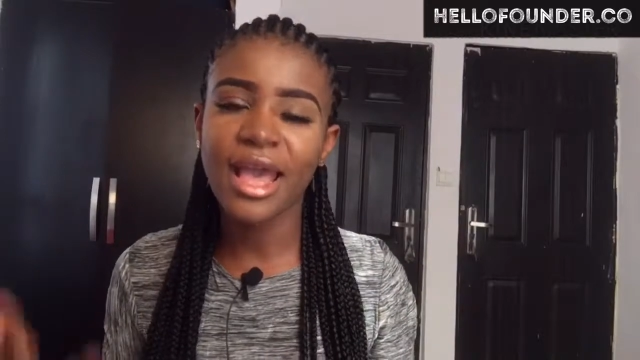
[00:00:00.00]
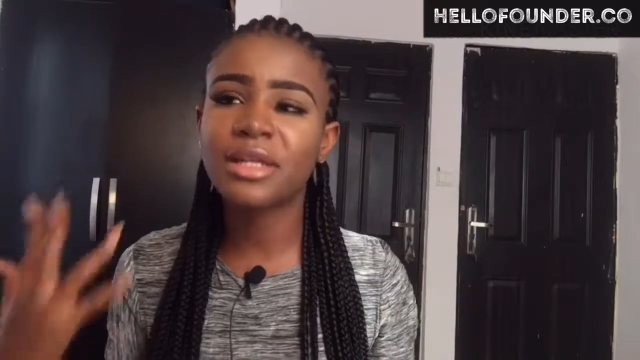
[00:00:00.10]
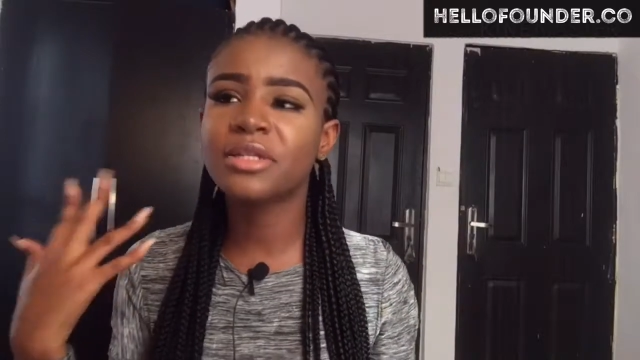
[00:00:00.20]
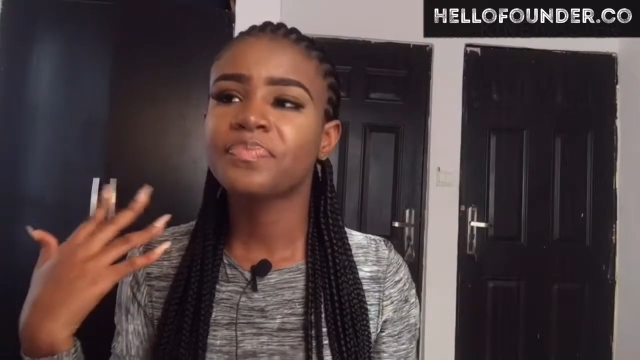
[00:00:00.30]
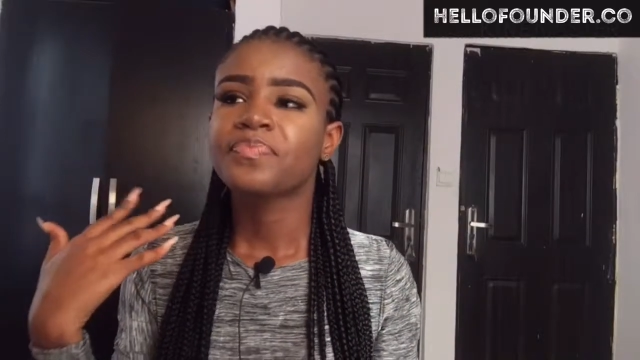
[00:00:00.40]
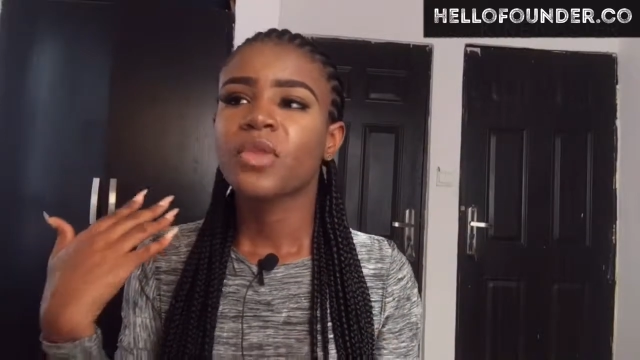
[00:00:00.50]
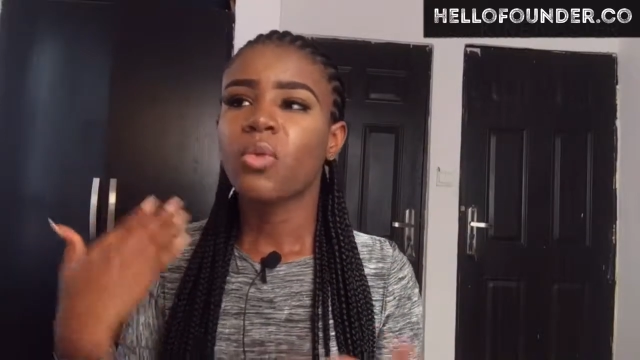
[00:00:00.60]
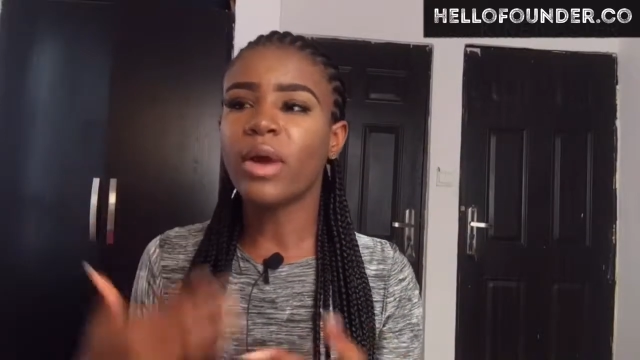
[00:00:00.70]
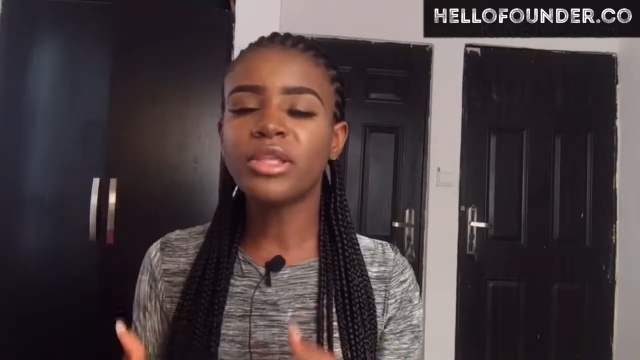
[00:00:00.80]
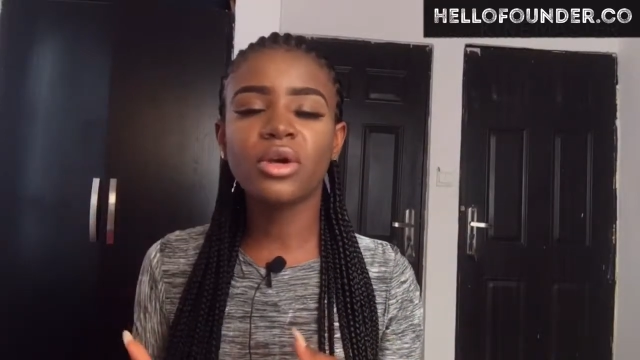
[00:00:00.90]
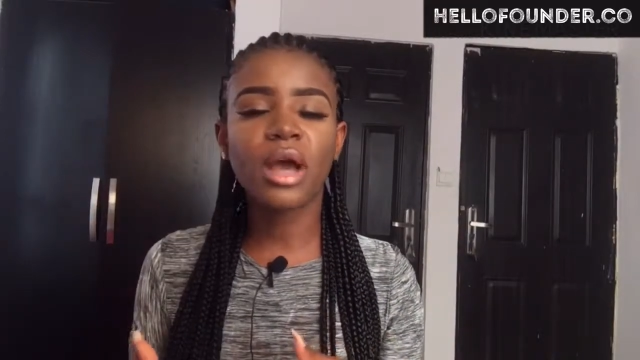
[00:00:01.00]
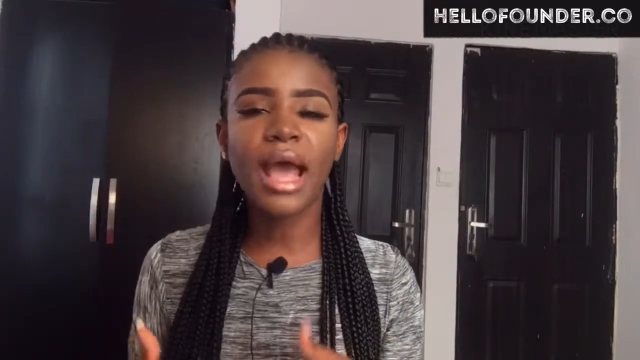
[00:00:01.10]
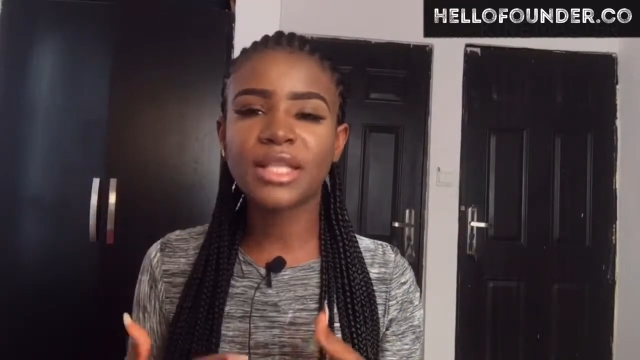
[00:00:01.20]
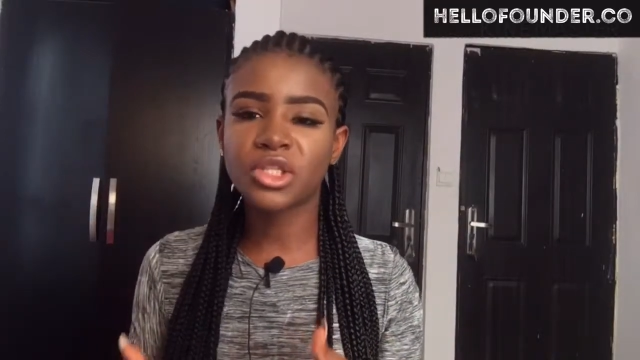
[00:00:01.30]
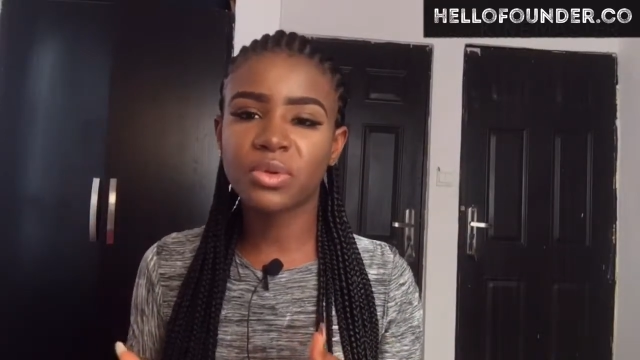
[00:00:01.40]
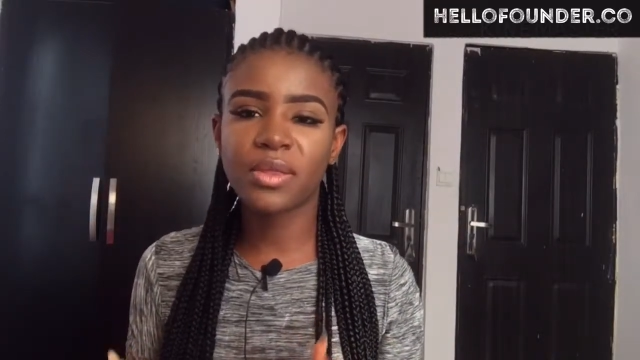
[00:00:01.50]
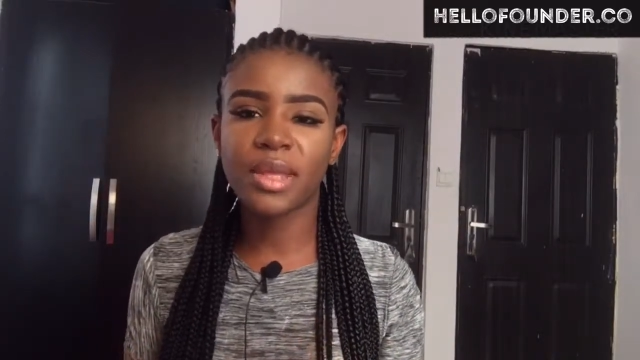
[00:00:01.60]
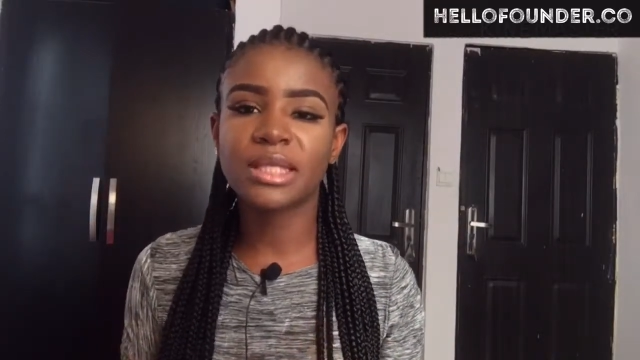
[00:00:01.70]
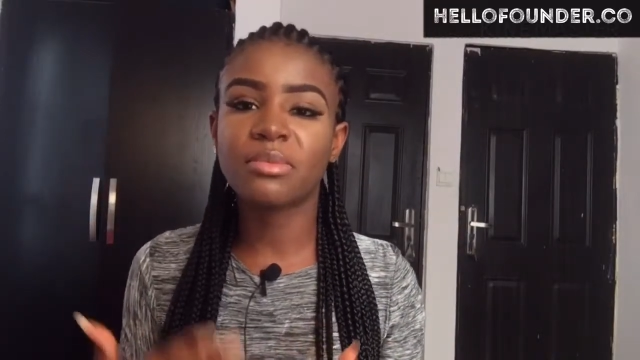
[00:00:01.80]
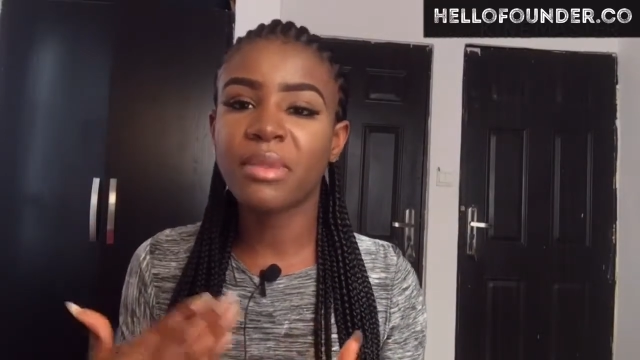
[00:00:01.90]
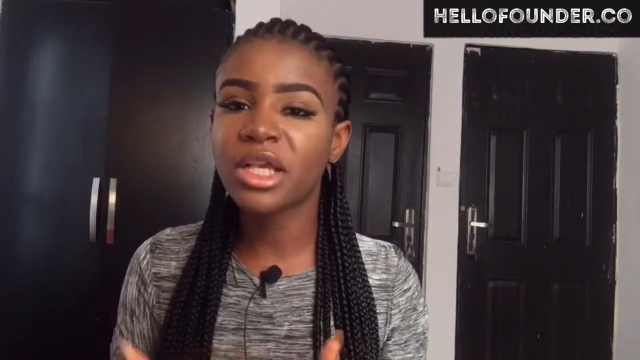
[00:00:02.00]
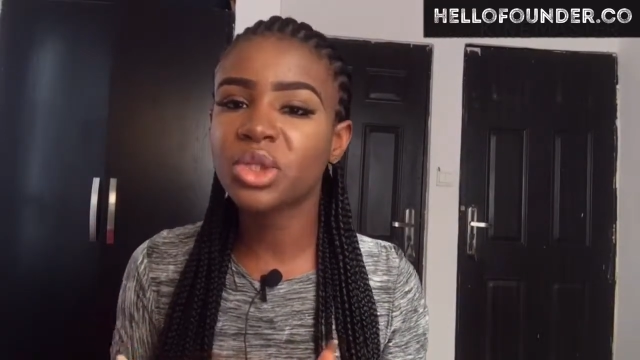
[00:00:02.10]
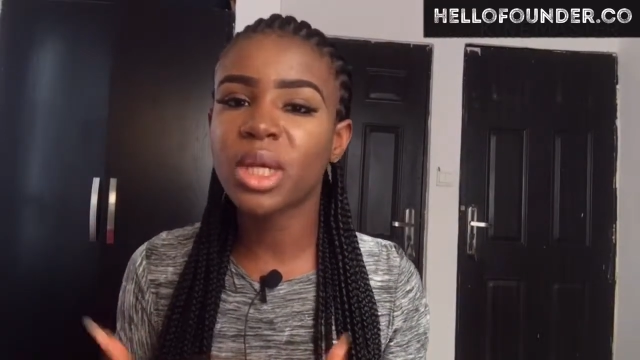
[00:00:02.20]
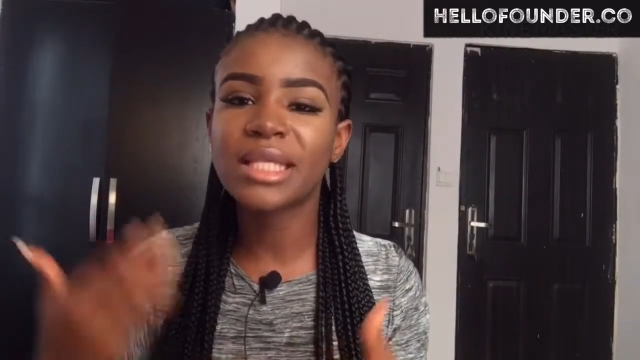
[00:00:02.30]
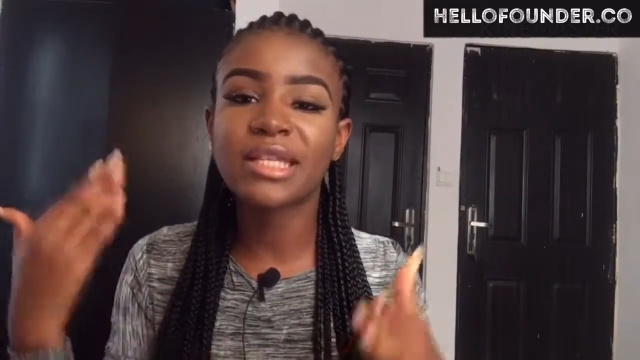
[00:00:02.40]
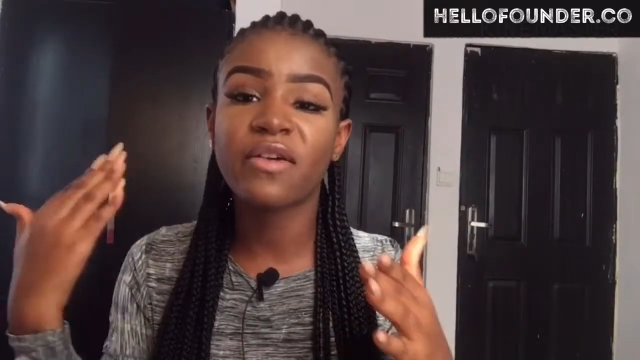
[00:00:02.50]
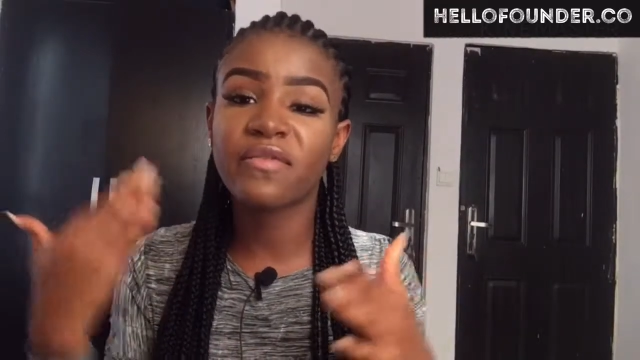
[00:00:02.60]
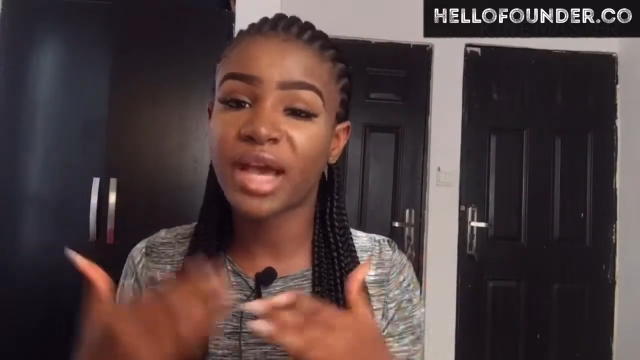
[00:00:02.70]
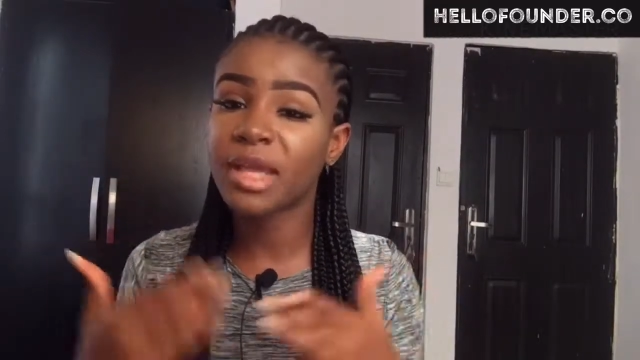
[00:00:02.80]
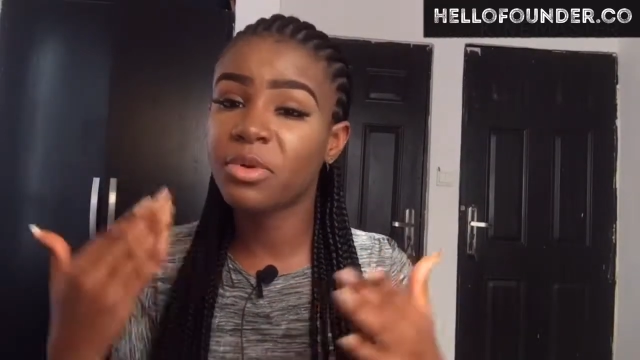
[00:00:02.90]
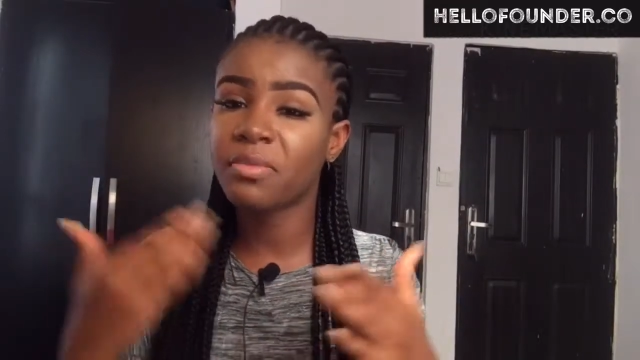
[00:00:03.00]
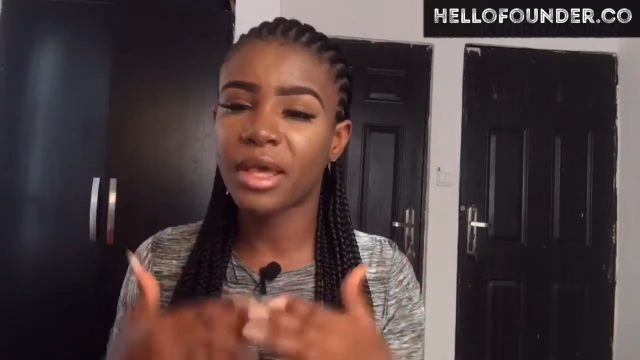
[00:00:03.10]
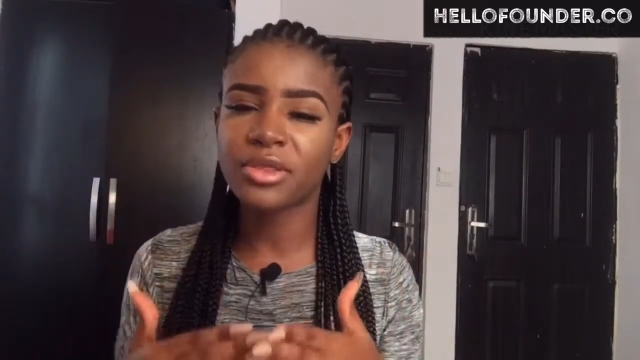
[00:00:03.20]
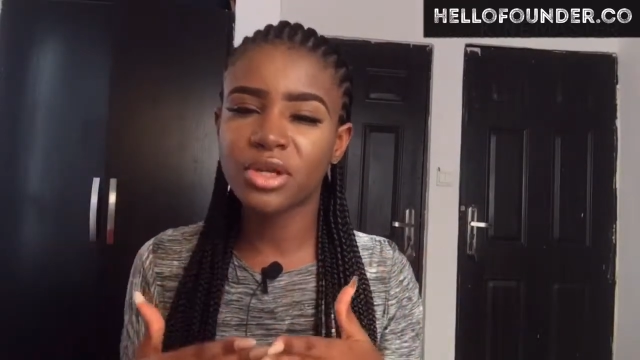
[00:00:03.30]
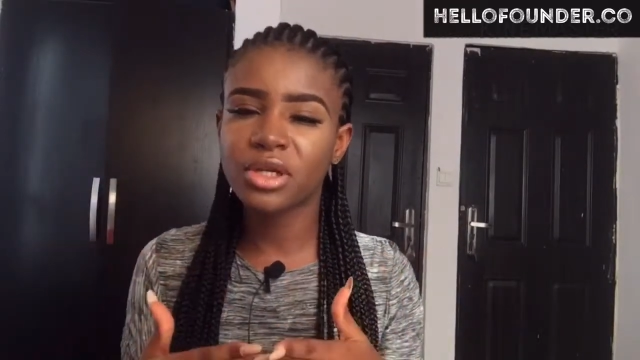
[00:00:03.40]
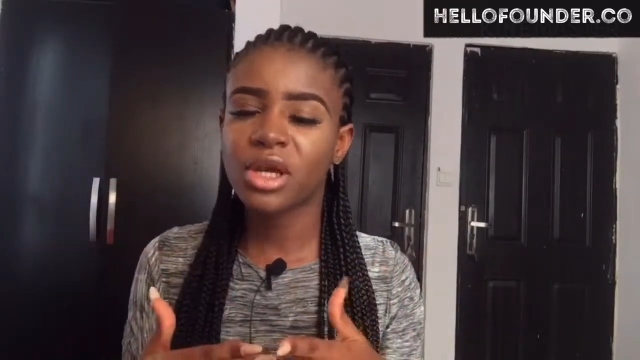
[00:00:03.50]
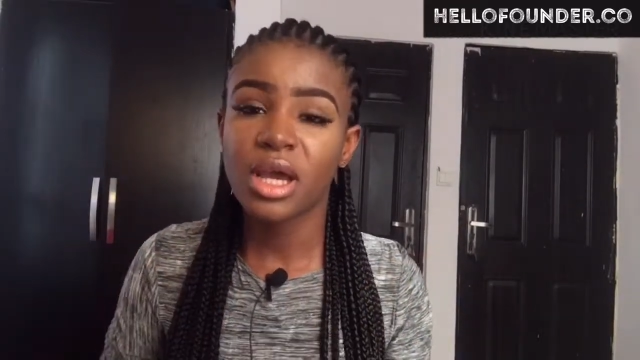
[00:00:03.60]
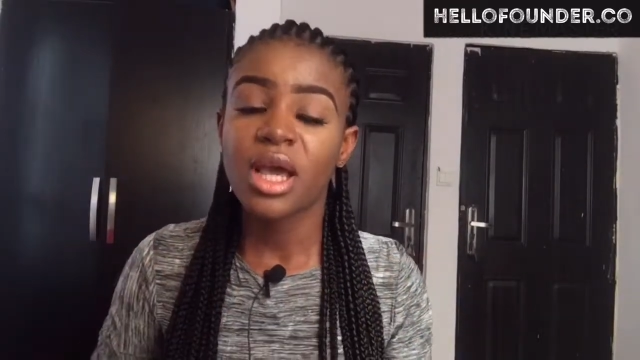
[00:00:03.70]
And when you're answering this, make sure it's a viable method